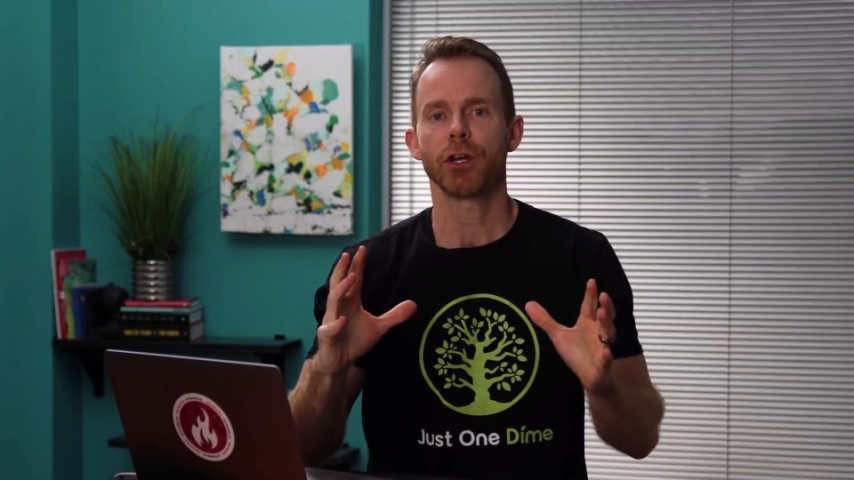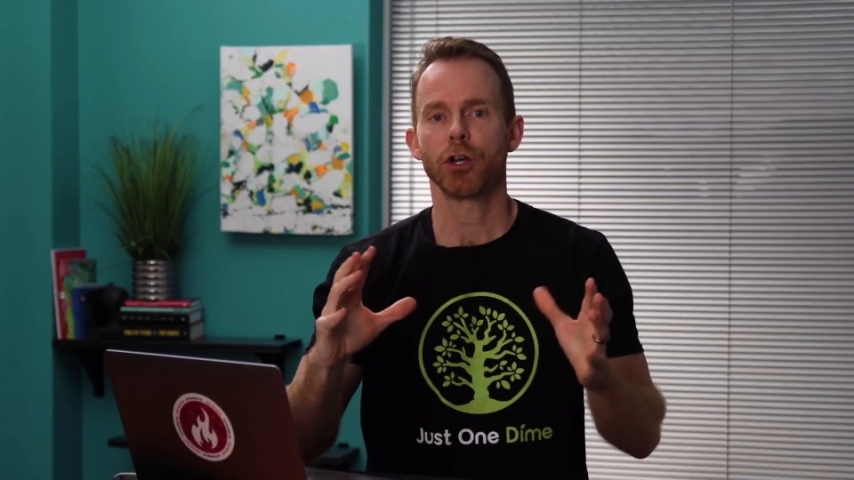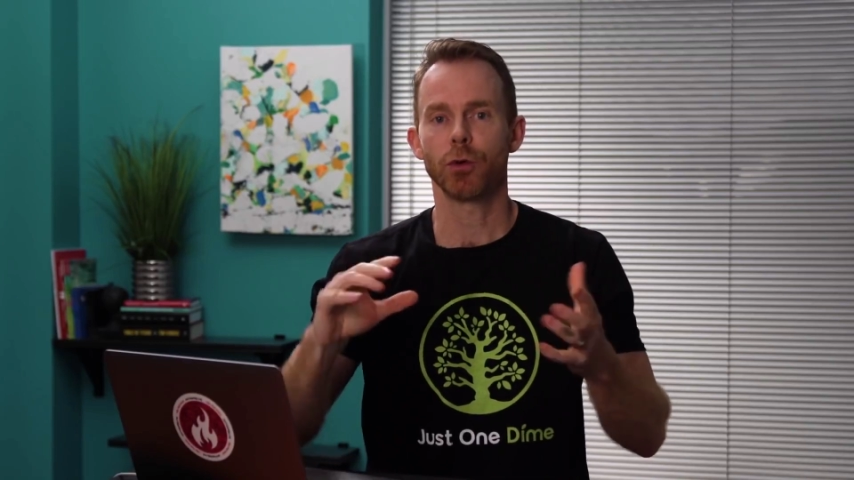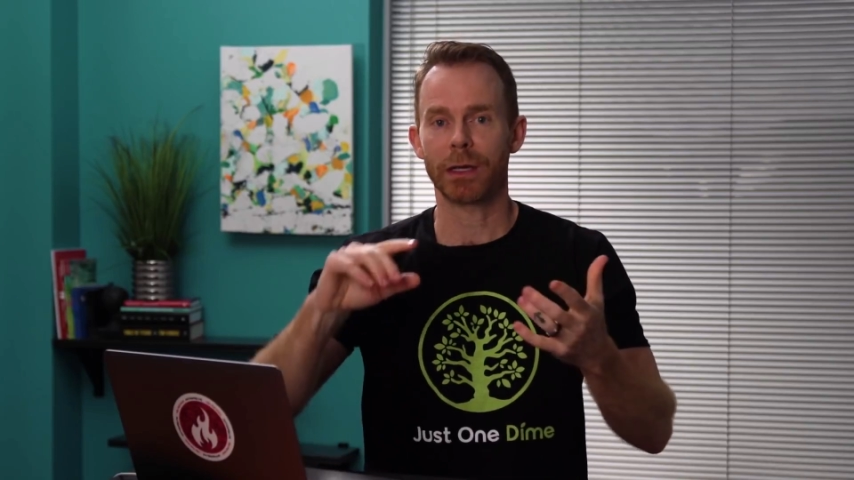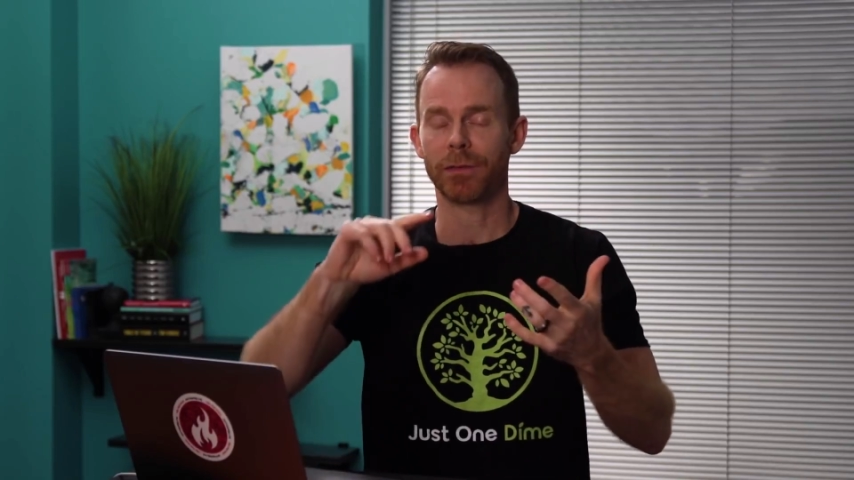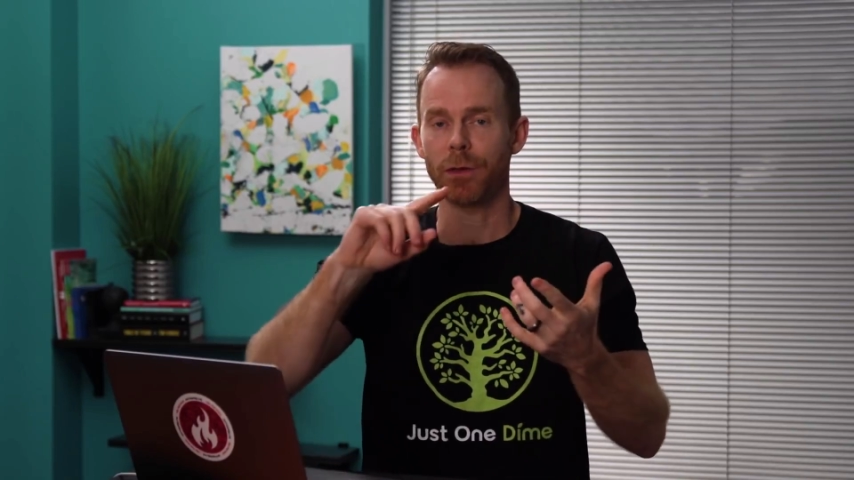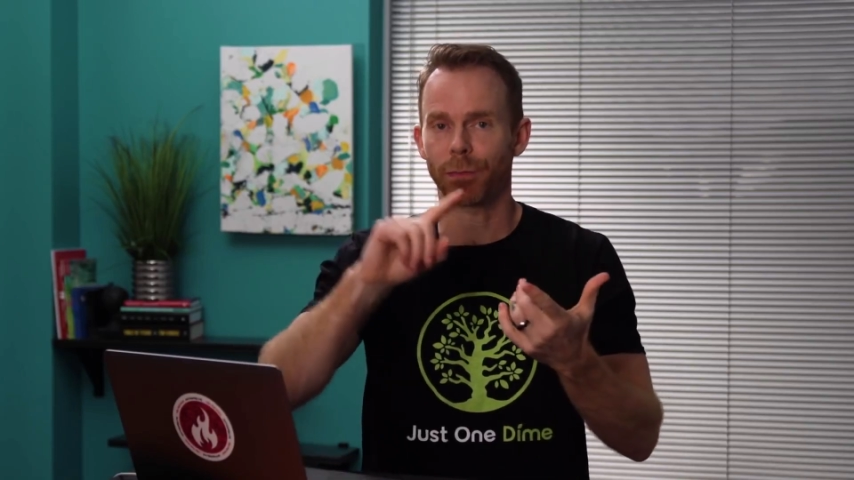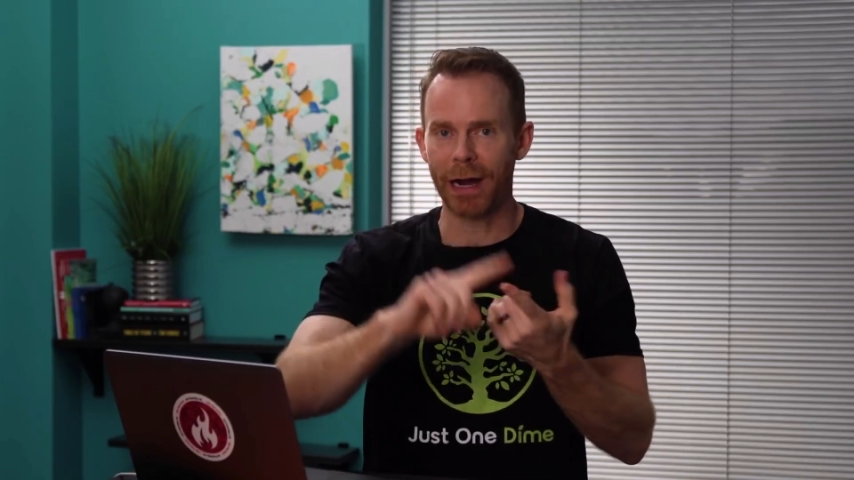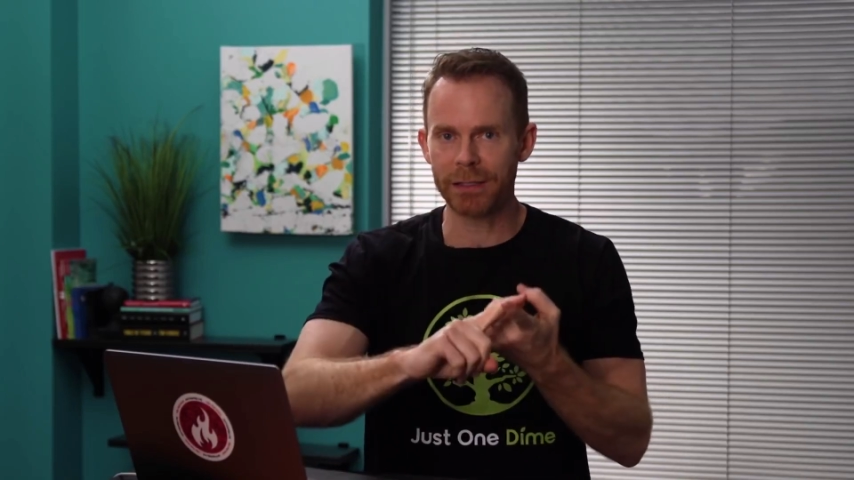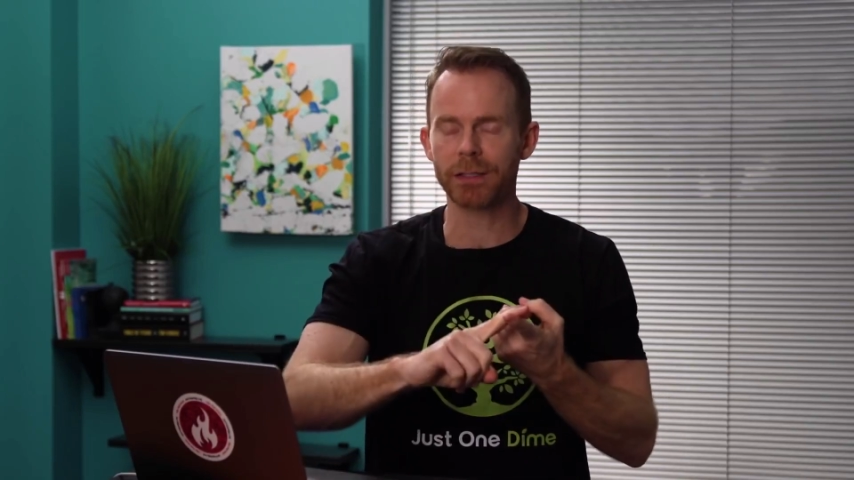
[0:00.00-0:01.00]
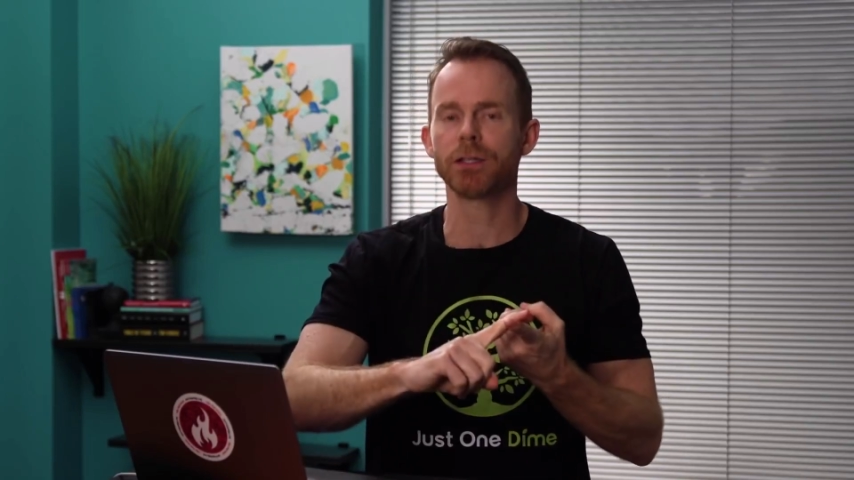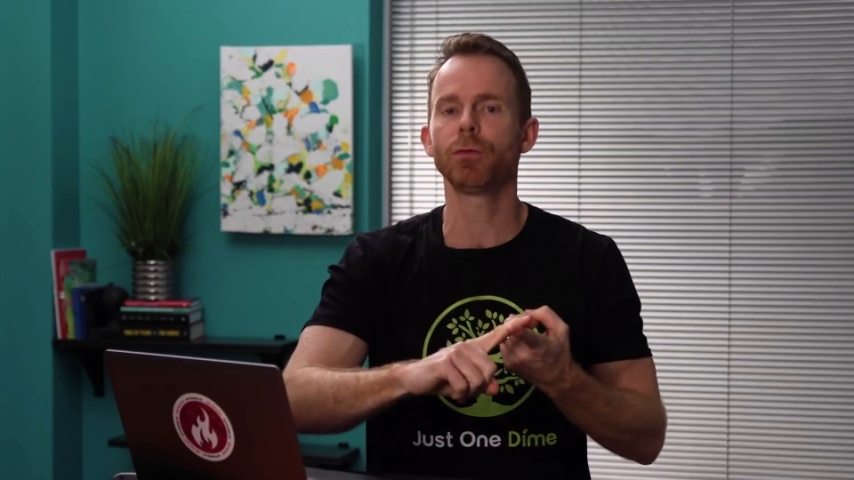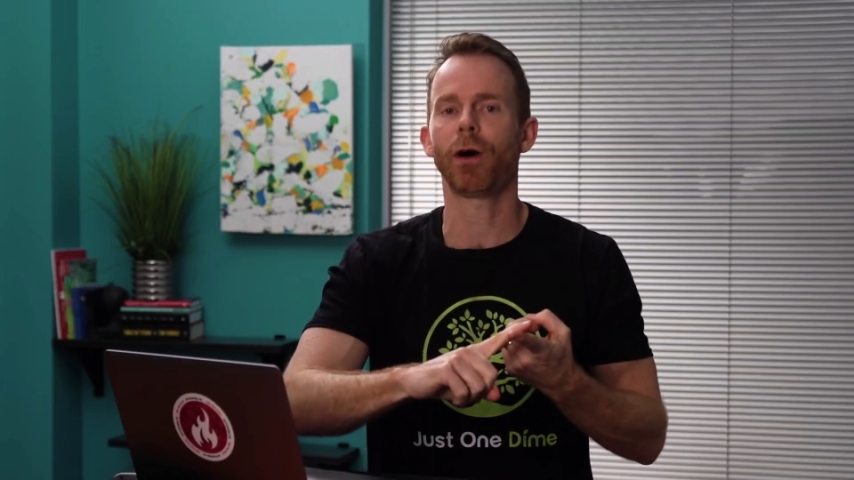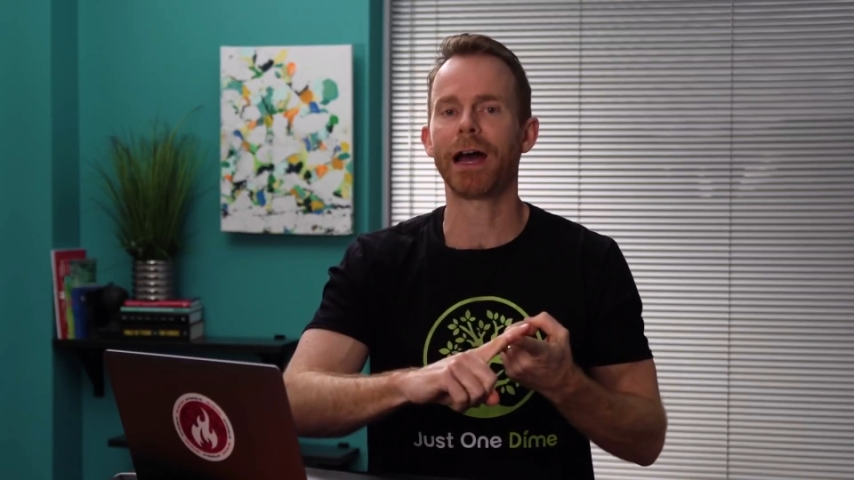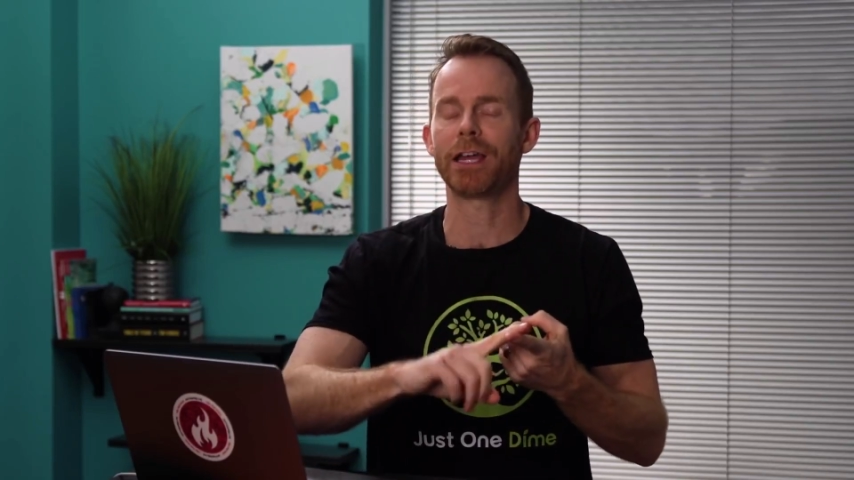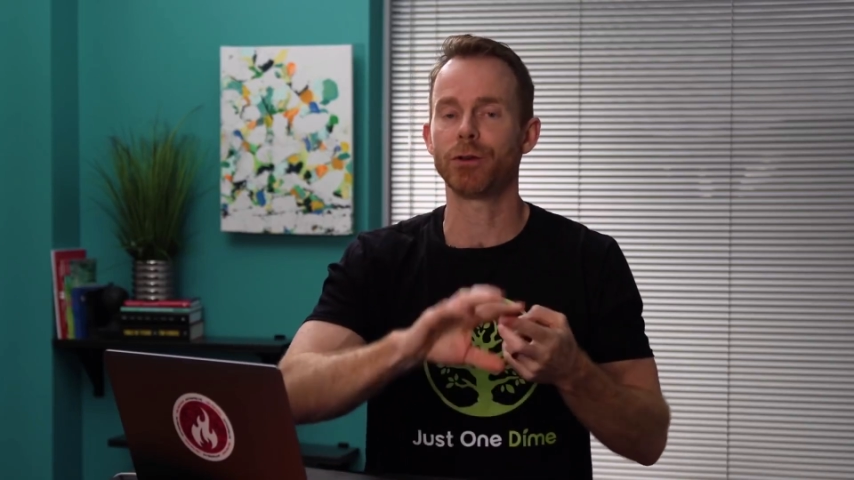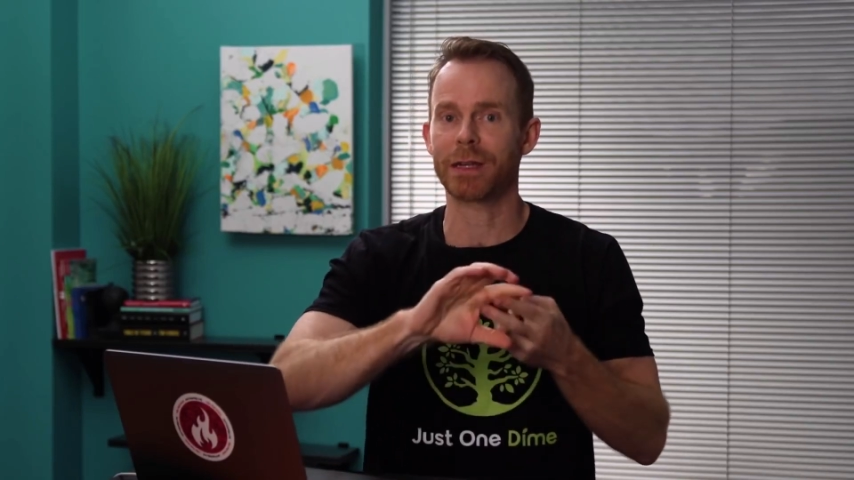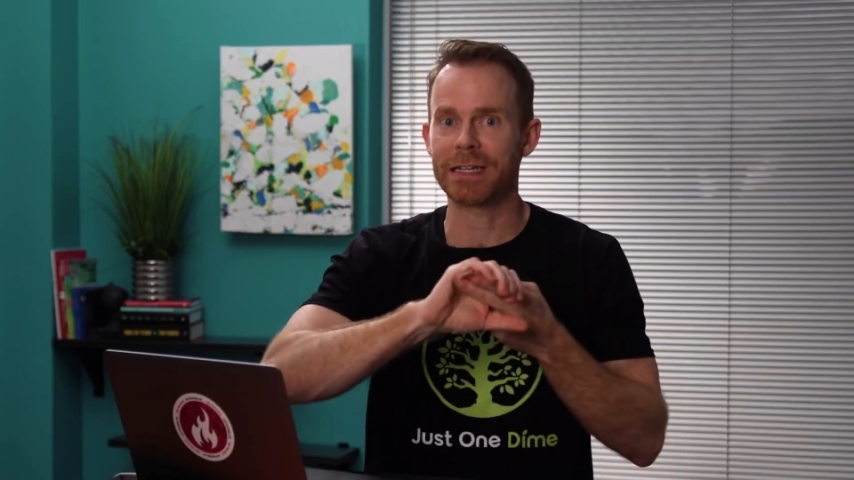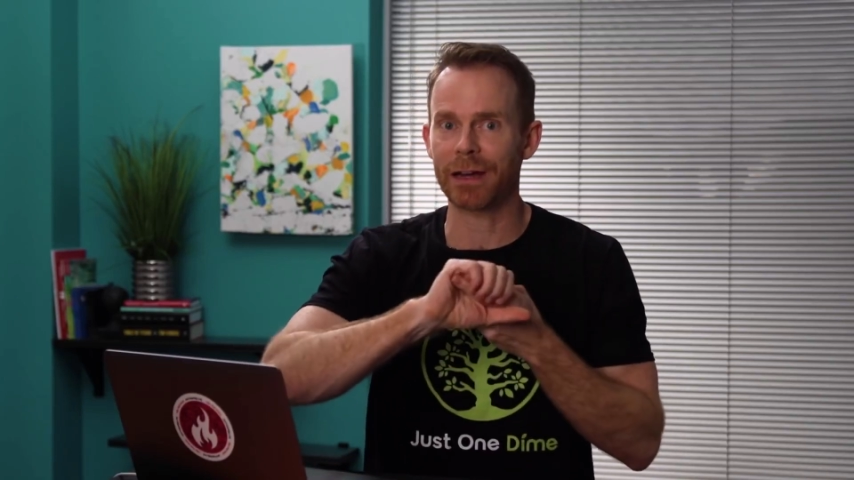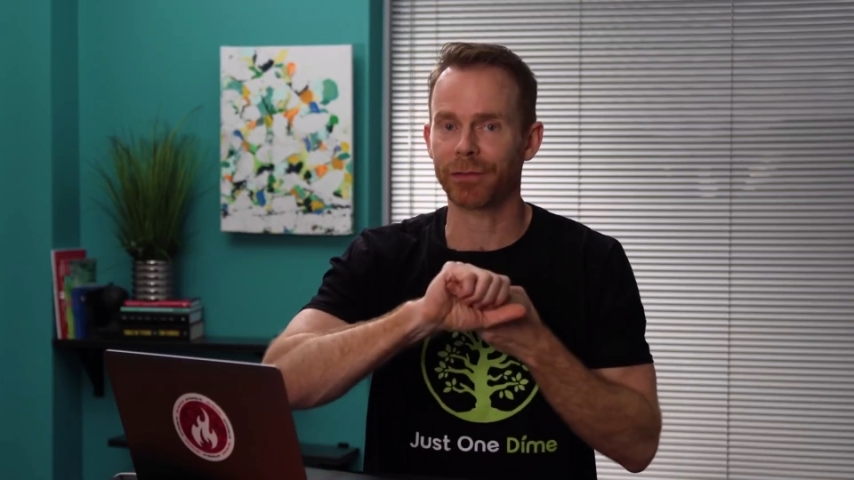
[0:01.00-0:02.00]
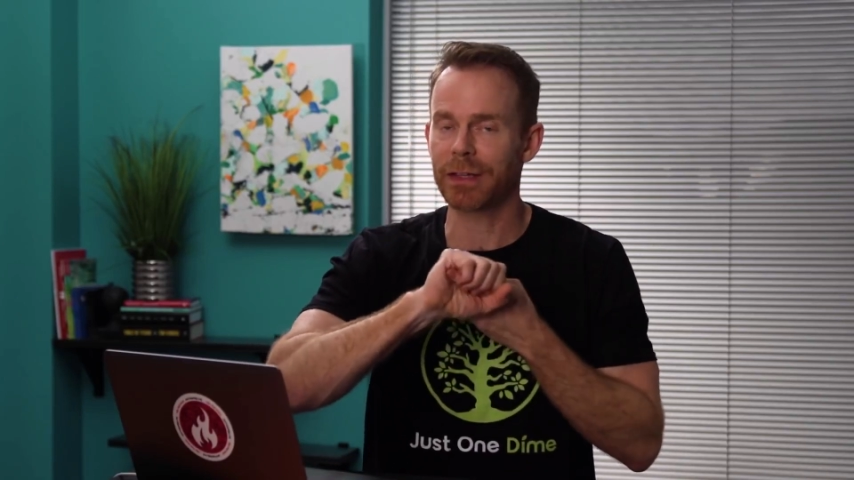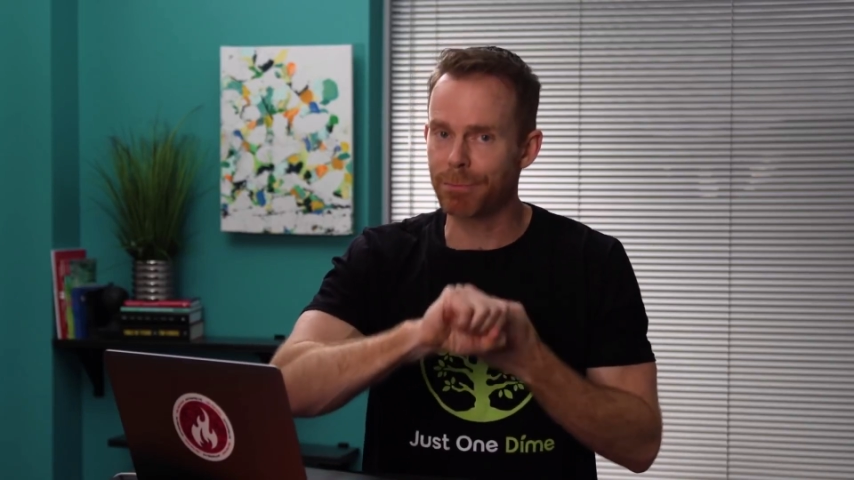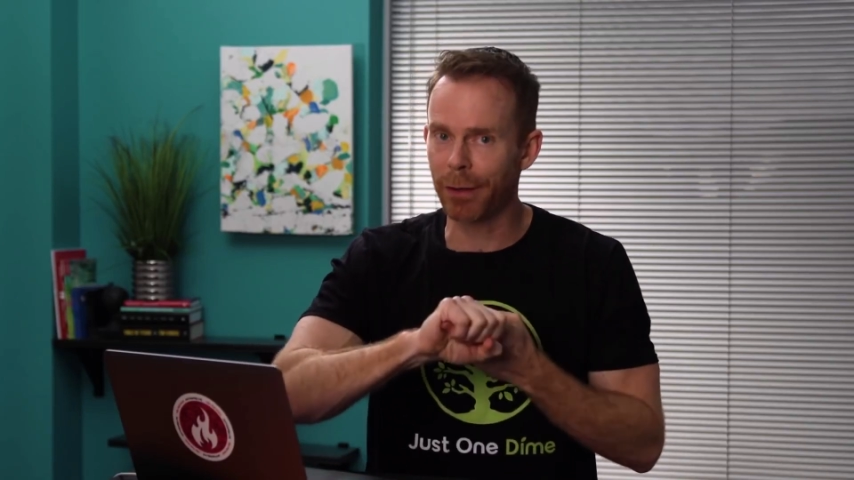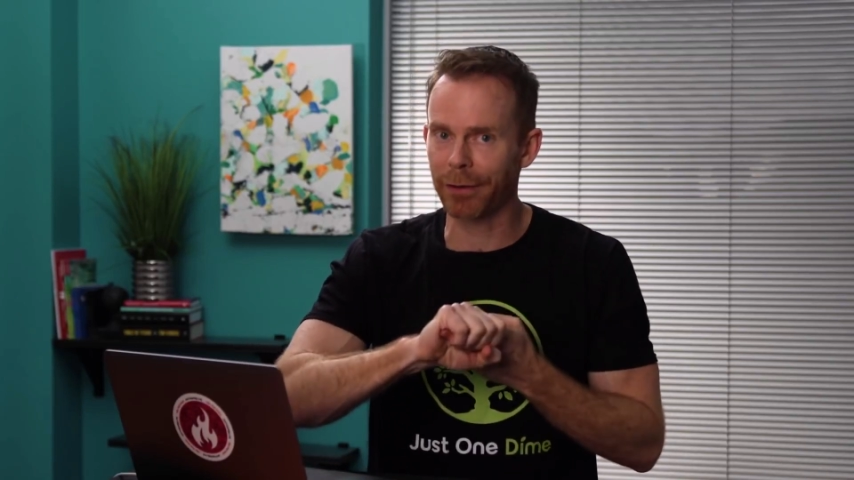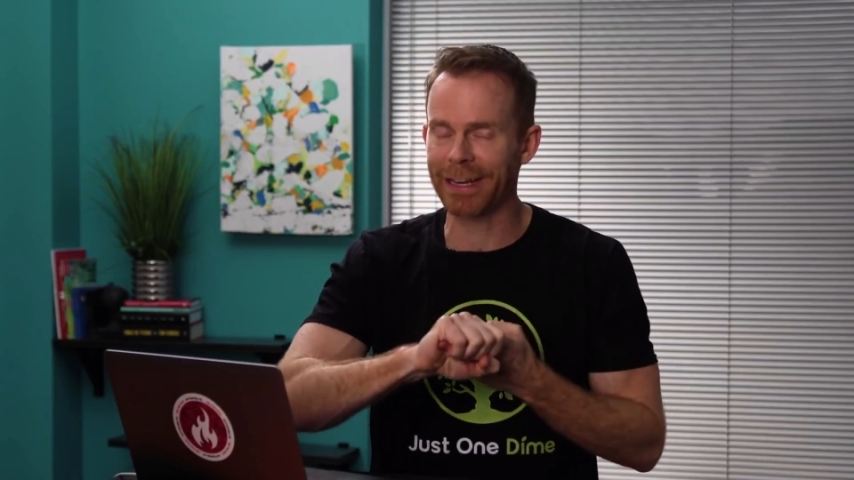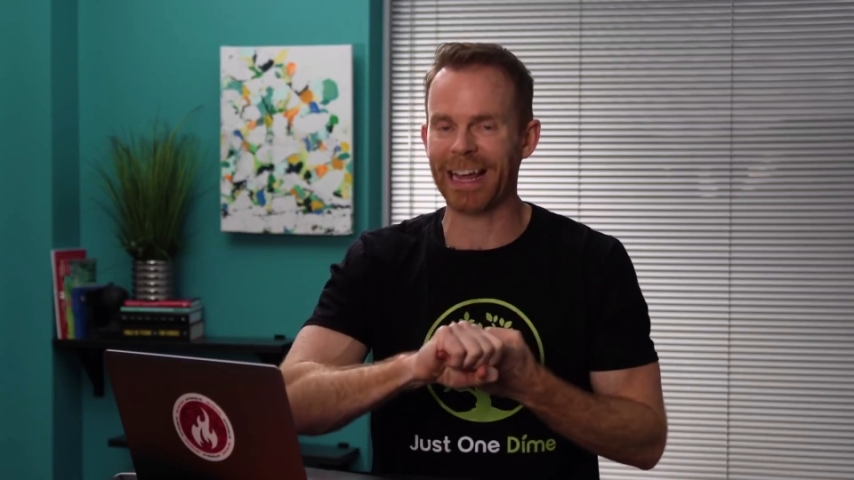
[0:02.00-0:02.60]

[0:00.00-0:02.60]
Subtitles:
who will give you prices you want and who can definitely build it,